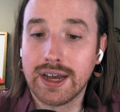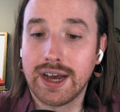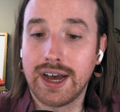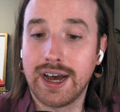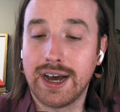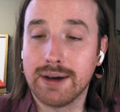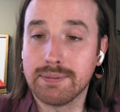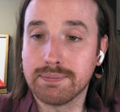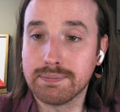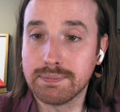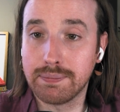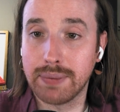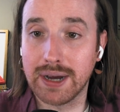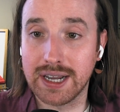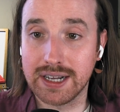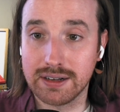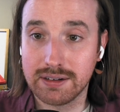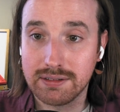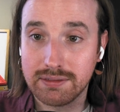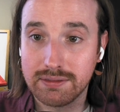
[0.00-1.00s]
um,
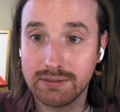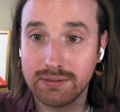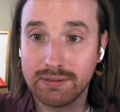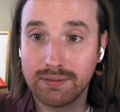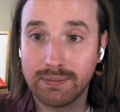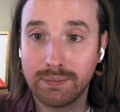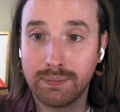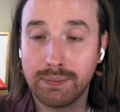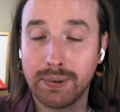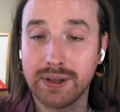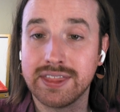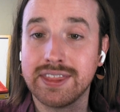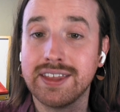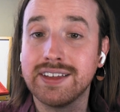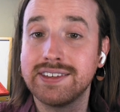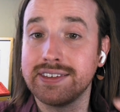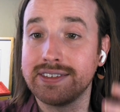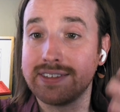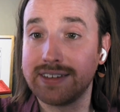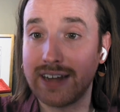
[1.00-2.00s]
but but
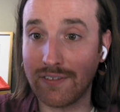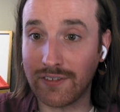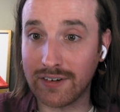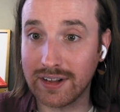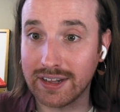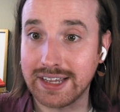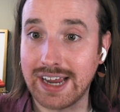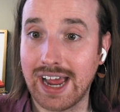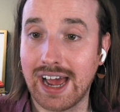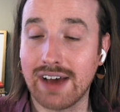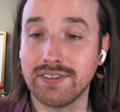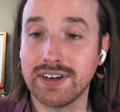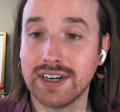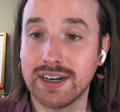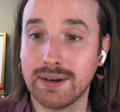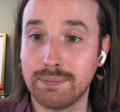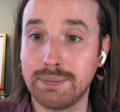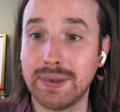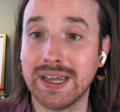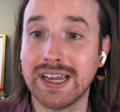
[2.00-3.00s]
this is definitely
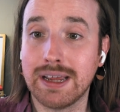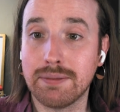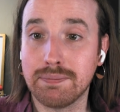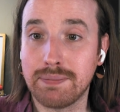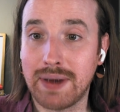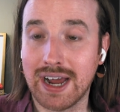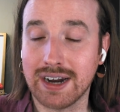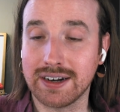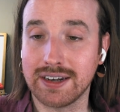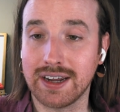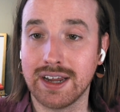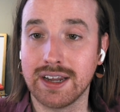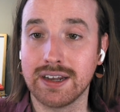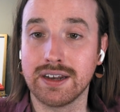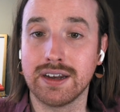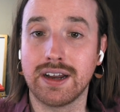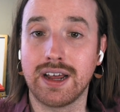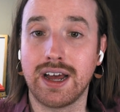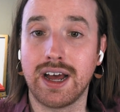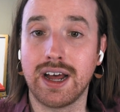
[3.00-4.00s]
having a big impact
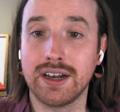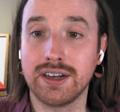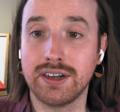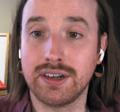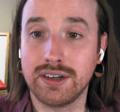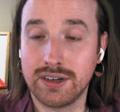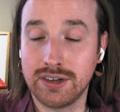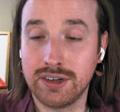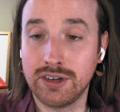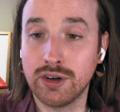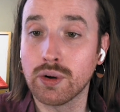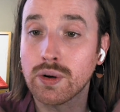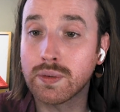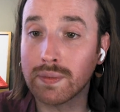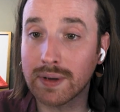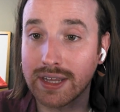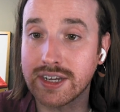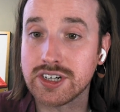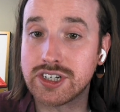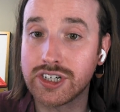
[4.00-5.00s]
on on your
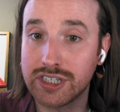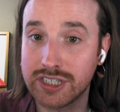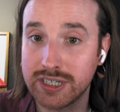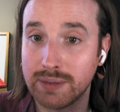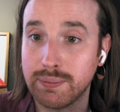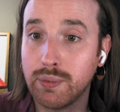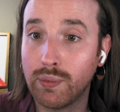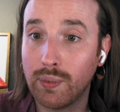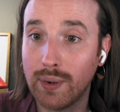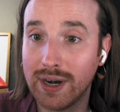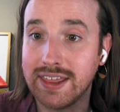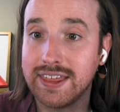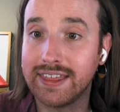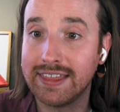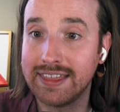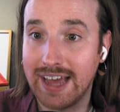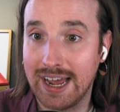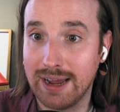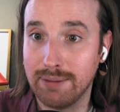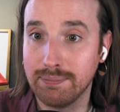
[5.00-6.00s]
relationship with
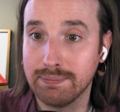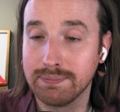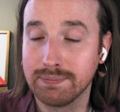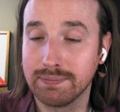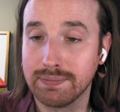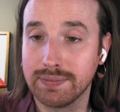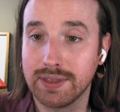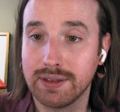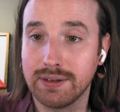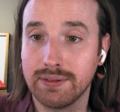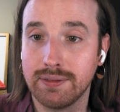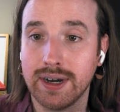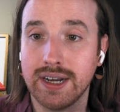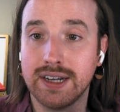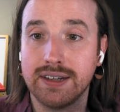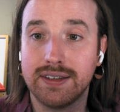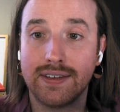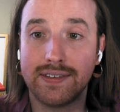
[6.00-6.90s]
them, right?